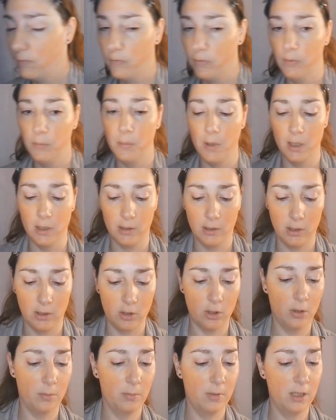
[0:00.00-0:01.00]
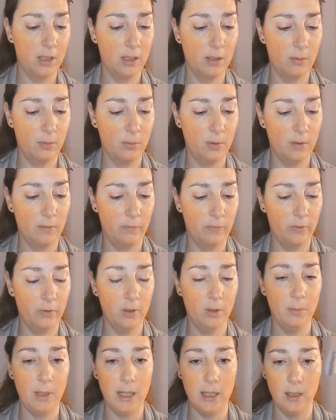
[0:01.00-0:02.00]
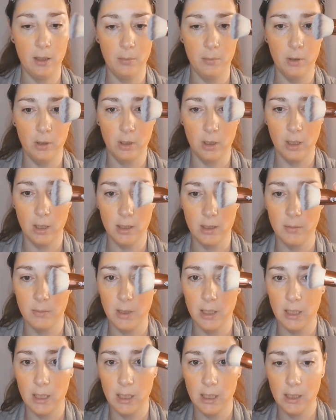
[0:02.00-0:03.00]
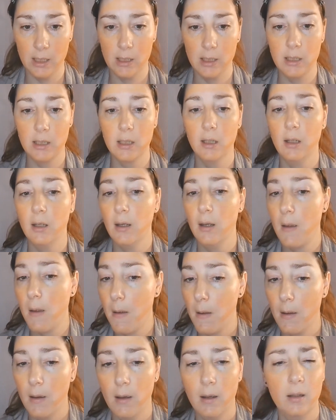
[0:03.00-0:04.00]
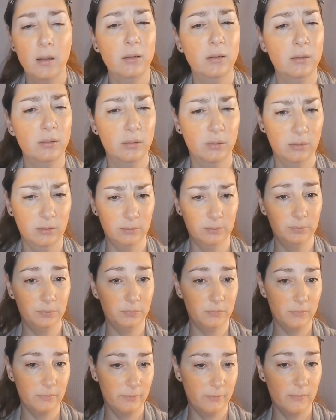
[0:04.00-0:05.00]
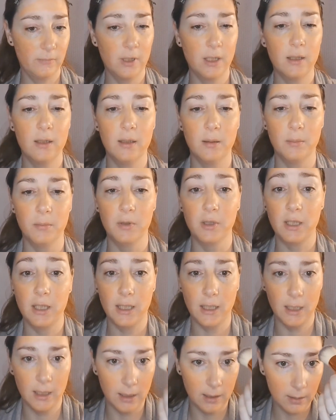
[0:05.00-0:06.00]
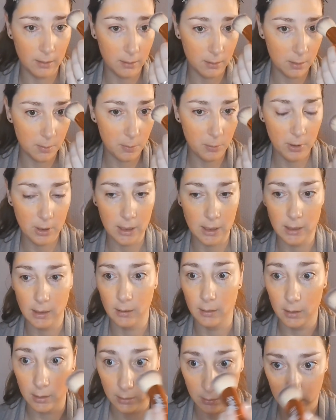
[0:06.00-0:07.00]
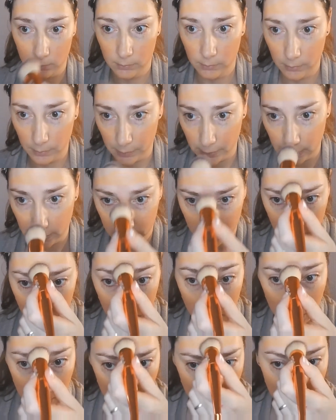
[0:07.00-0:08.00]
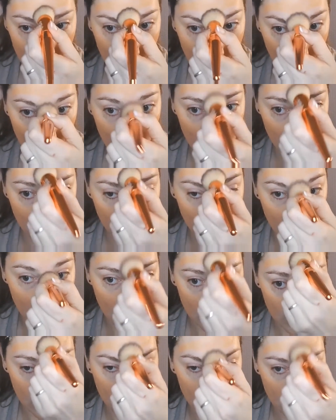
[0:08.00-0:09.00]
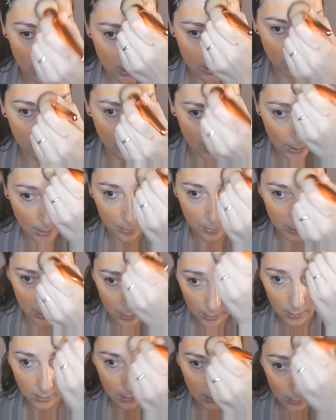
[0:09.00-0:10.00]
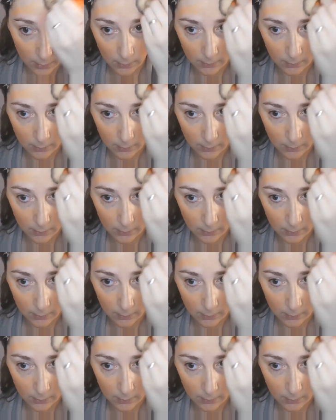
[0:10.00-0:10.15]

from BoxyCharm. This is one from Alamar Cosmetics. Ooh, now that I'm looking at it, it looks pretty yellow. But let's just go ahead and blend it out and see what happens.